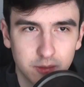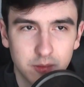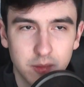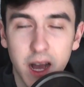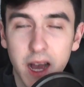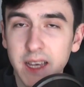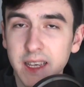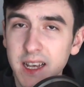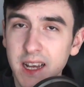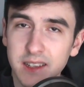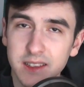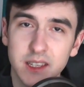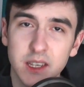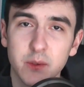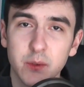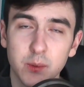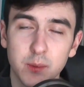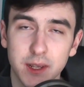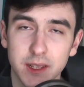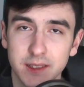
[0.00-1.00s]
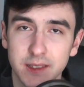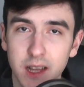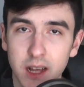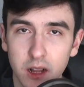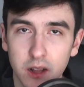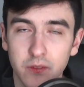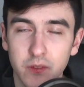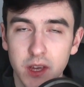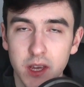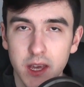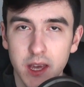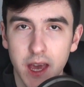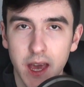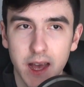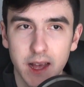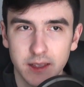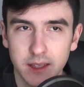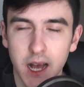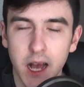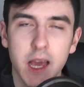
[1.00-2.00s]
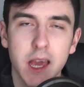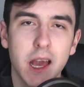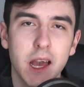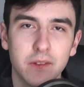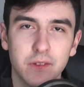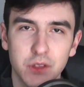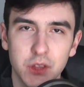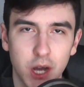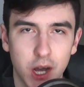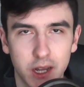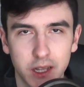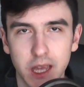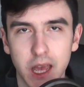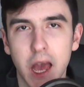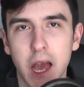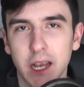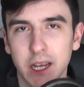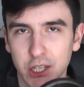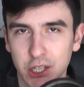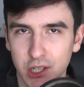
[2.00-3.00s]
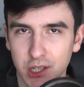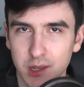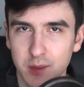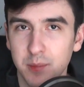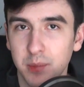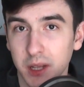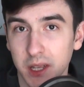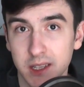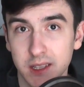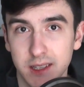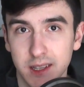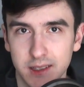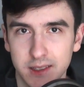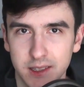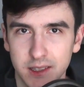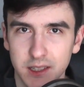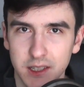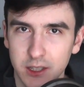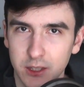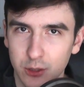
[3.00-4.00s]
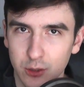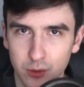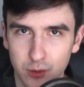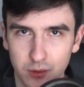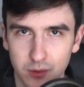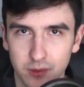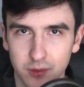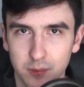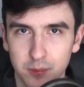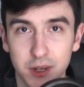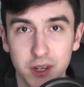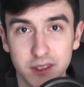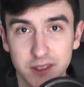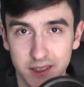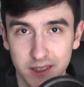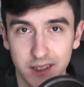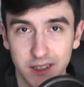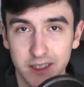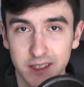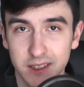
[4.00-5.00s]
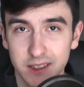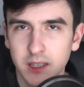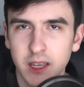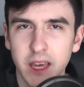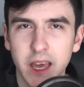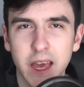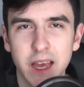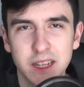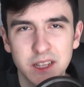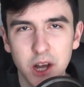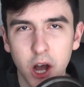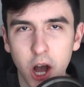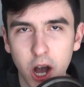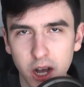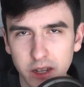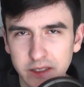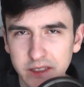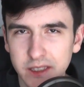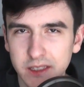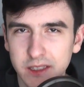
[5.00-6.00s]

I can't say for myself, as I have not actually played Destiny 2 personally. And on the